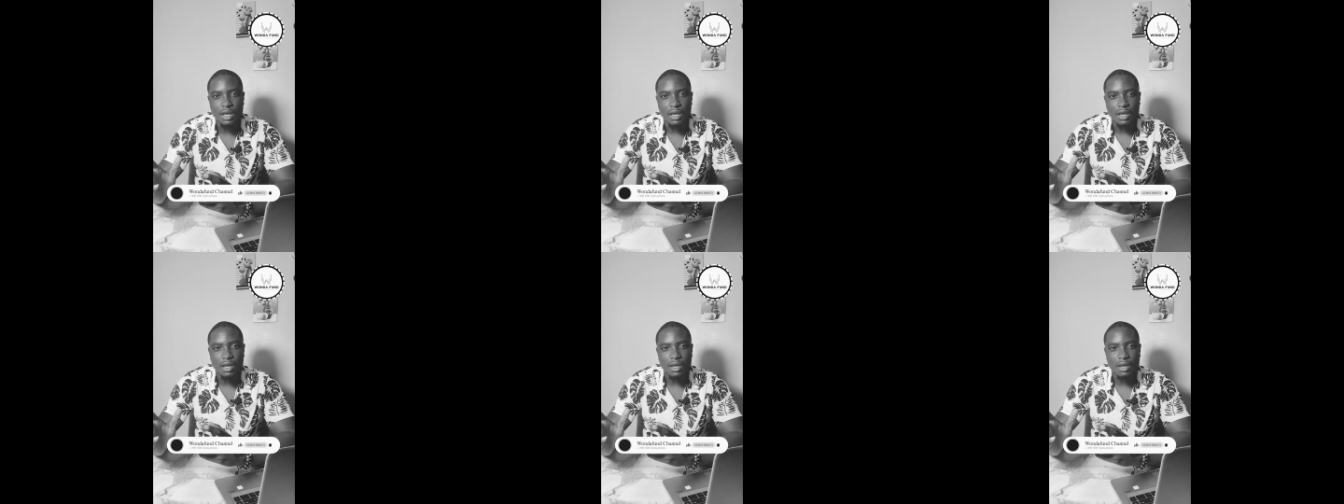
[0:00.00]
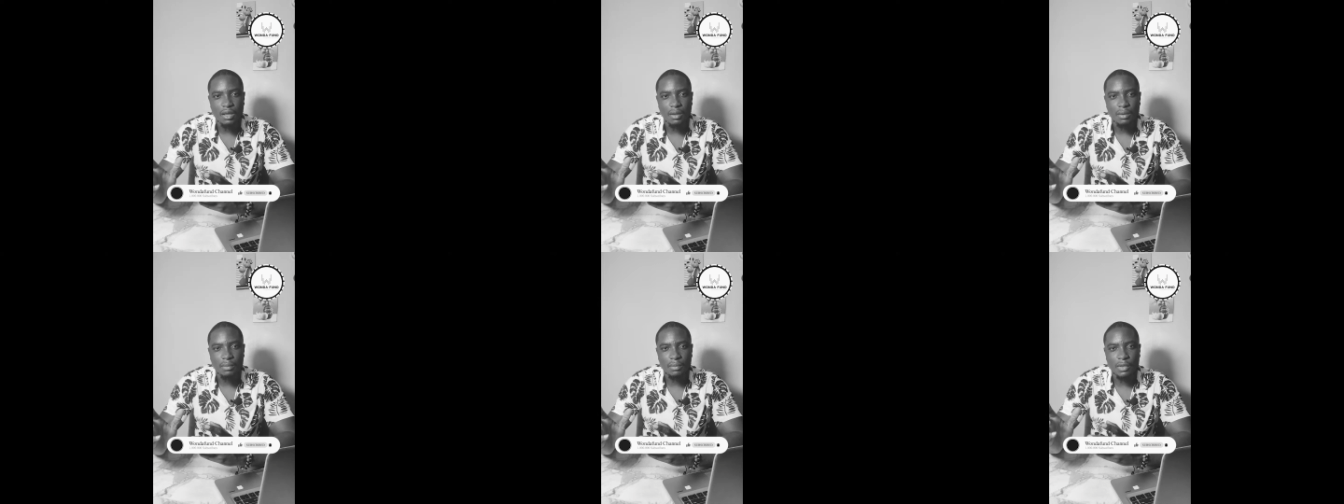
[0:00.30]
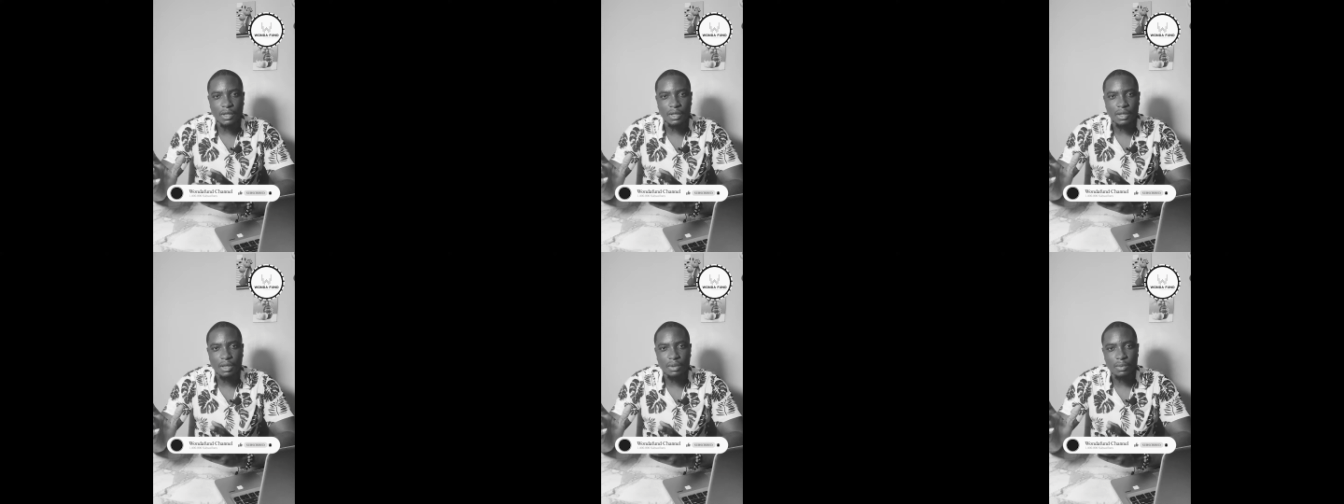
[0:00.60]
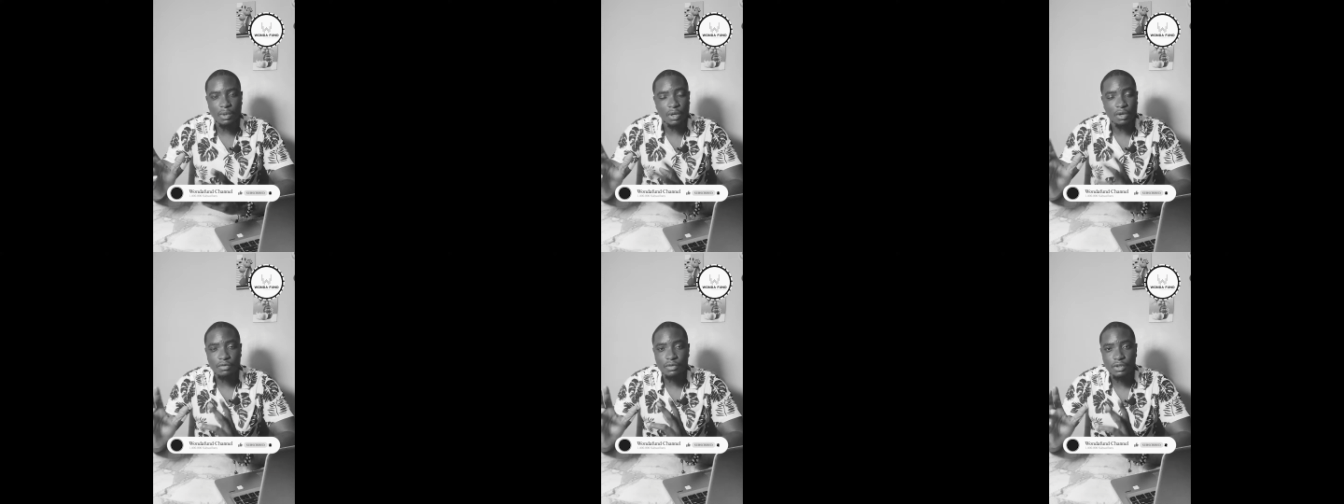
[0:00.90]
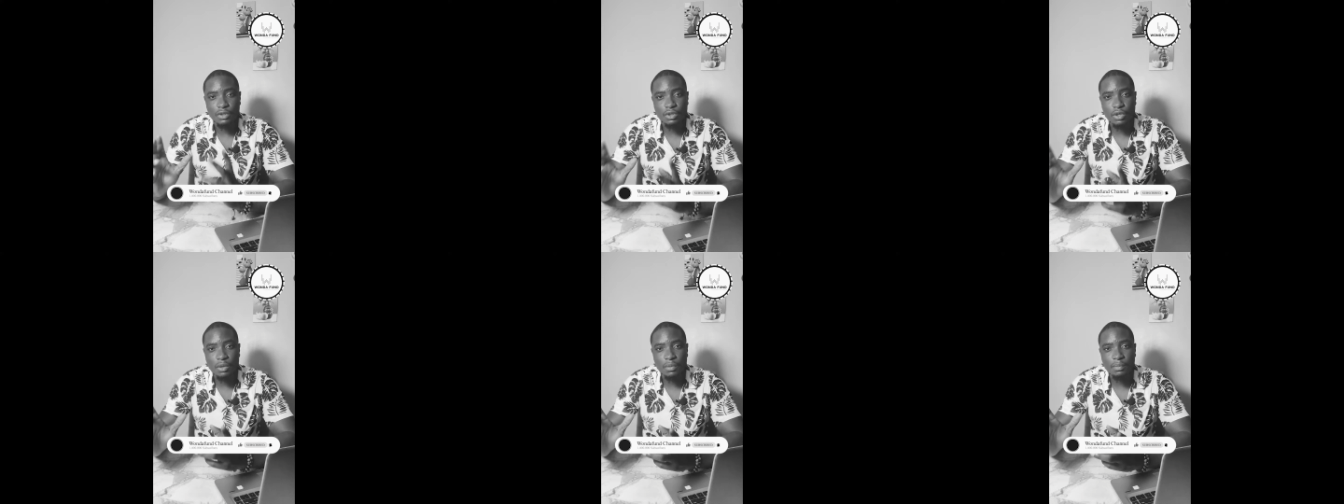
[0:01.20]
one of the
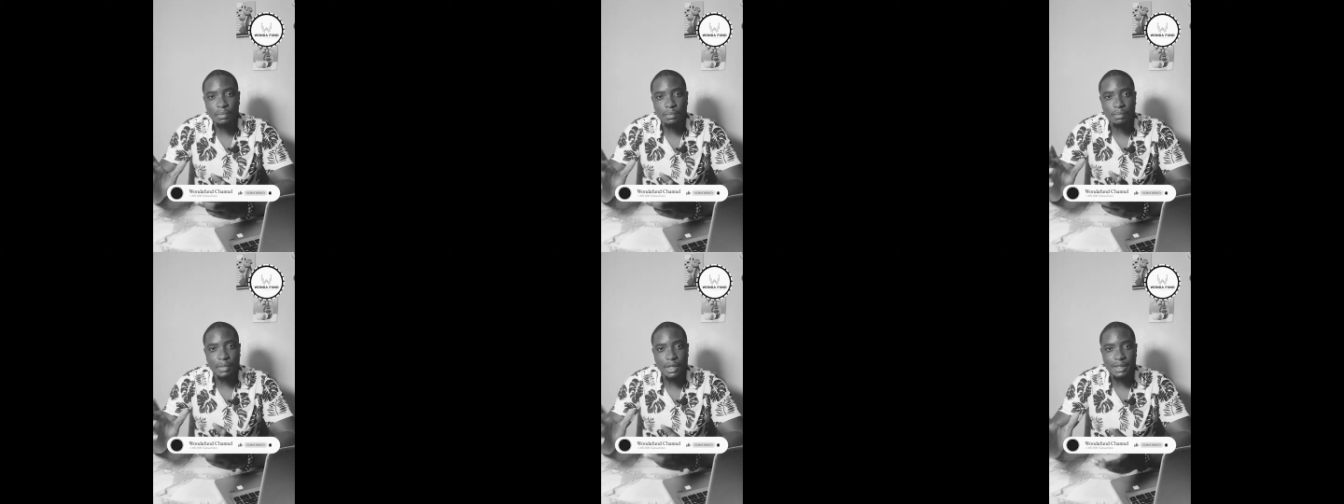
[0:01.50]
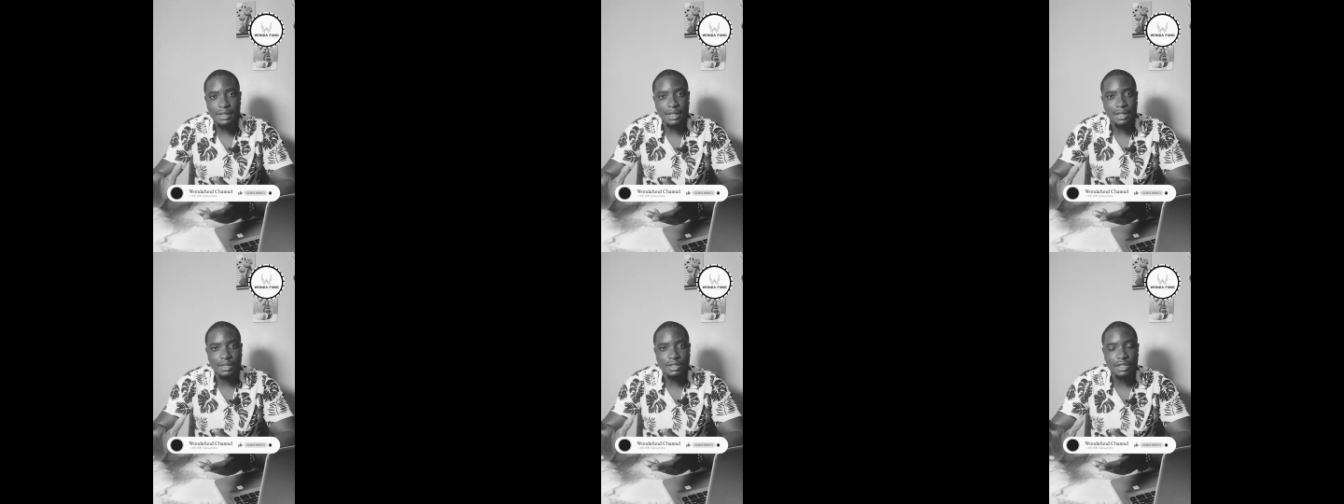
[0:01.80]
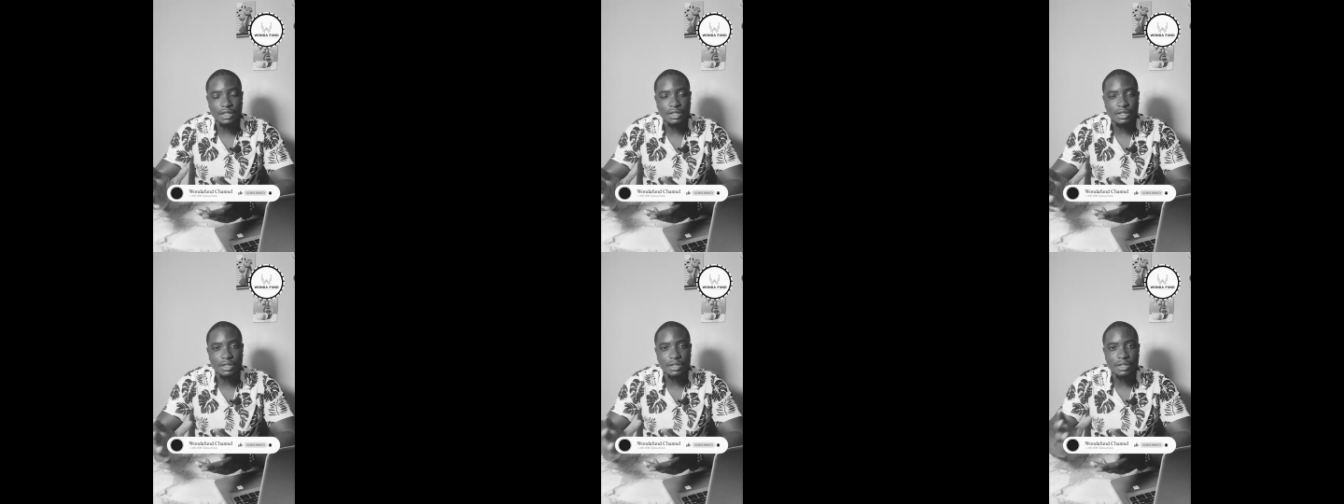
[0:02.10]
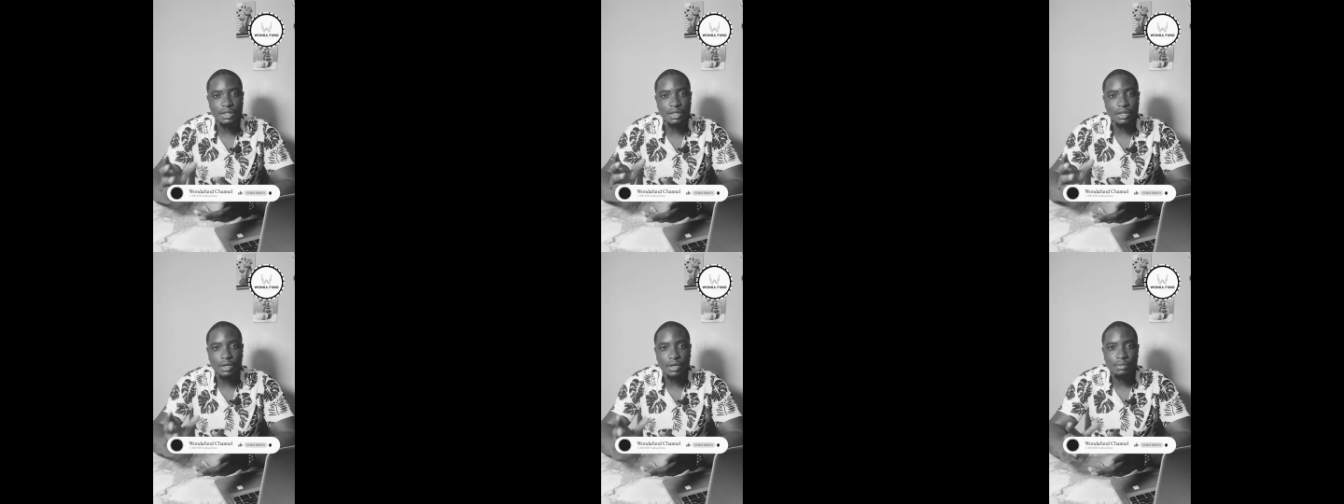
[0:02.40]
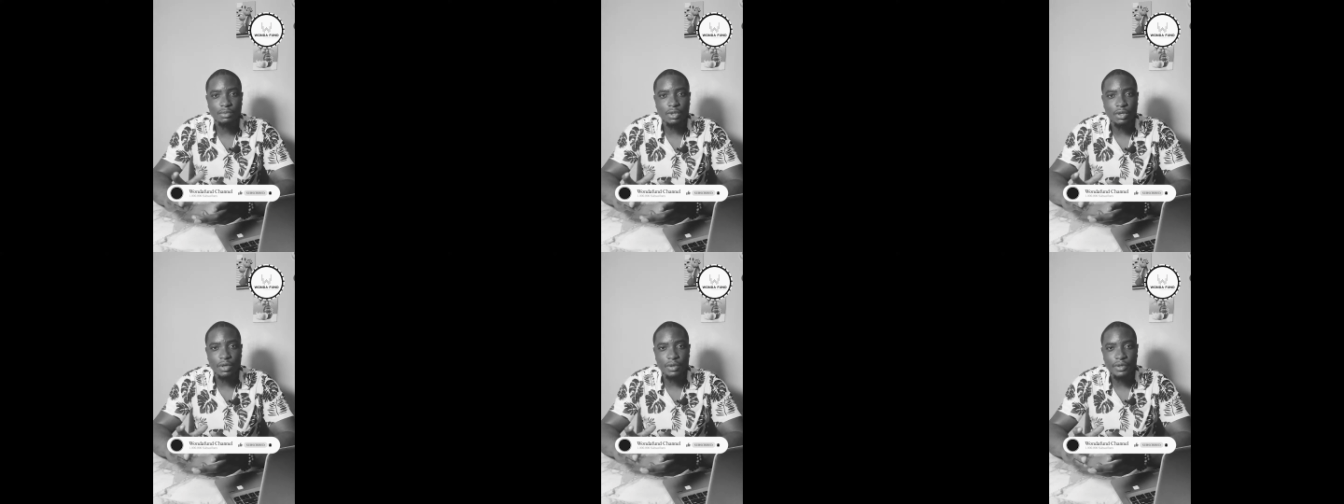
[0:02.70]
top best exchanges in the
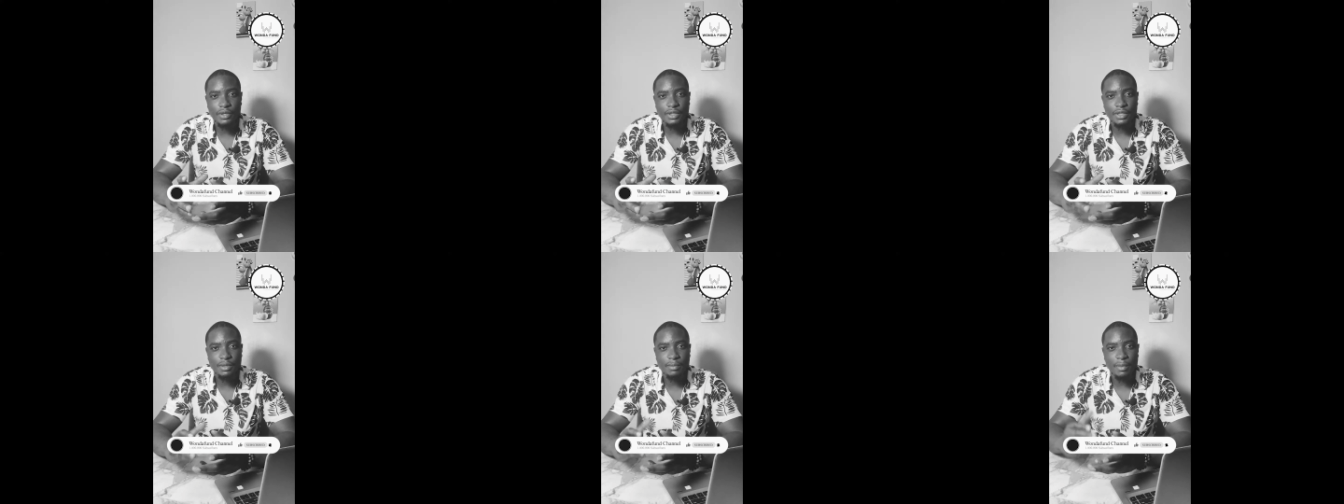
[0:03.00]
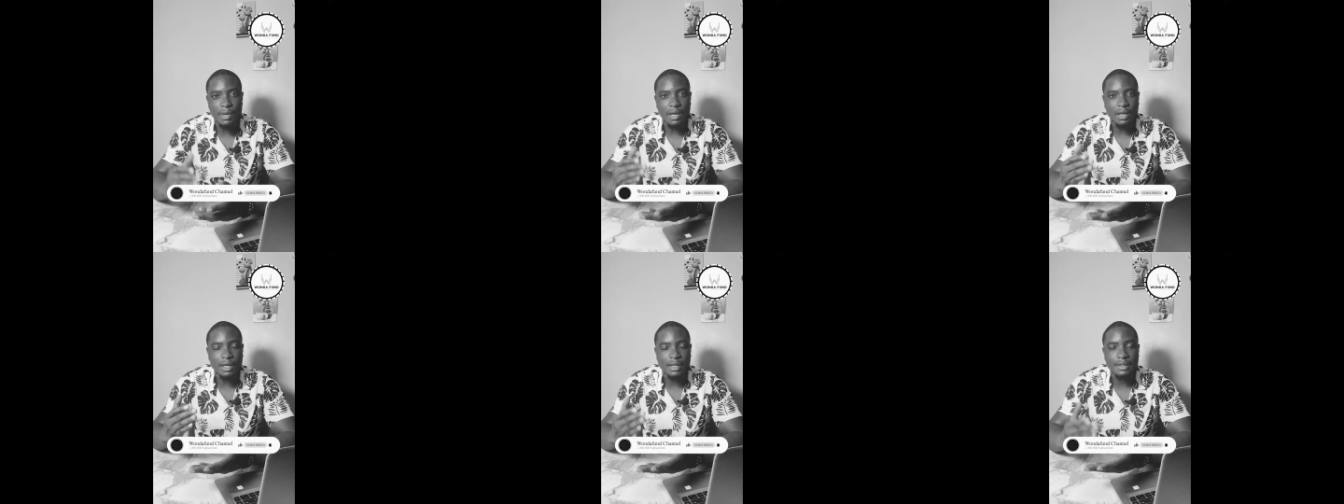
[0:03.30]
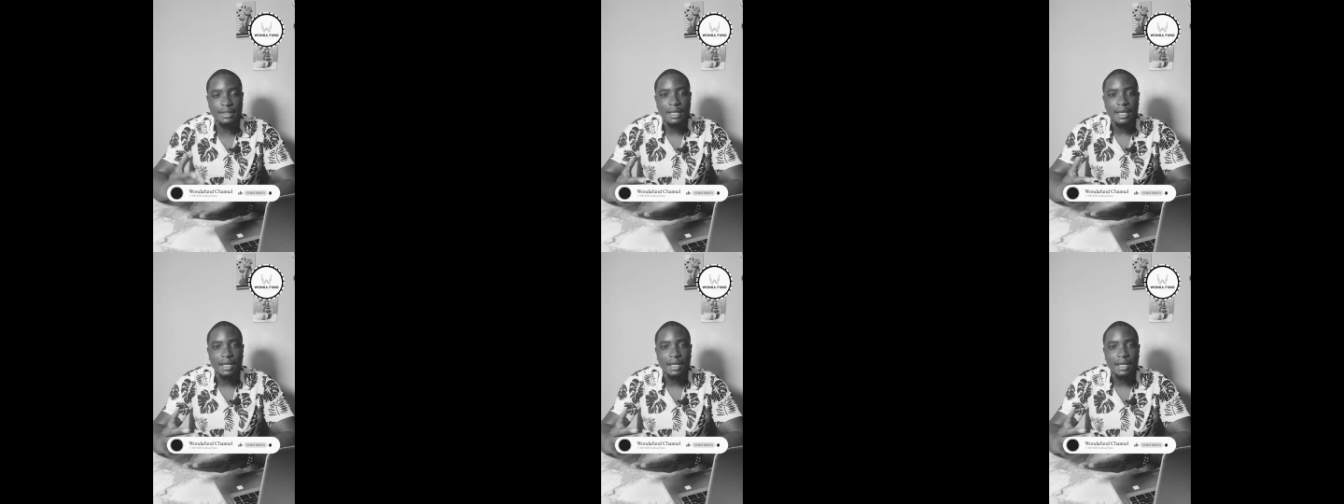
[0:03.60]
cryptocurrency market,